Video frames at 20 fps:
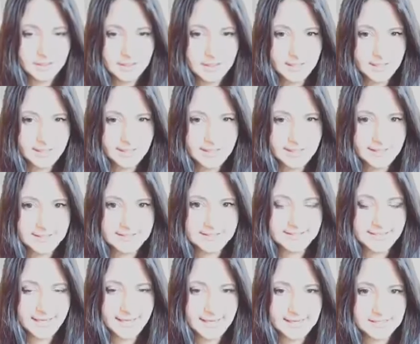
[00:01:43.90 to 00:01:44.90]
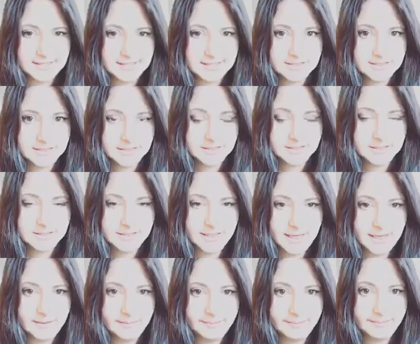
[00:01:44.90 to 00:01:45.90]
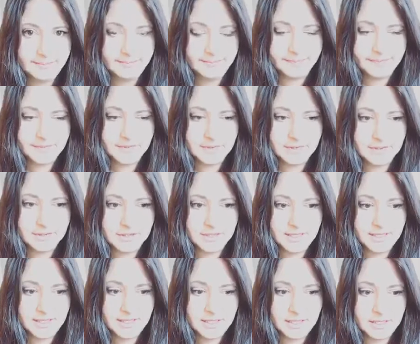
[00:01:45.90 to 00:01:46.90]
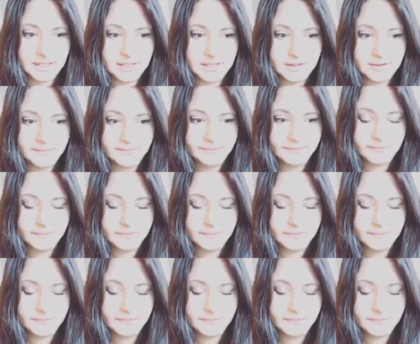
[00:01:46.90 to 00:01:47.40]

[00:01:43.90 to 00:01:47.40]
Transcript: he said that the uh,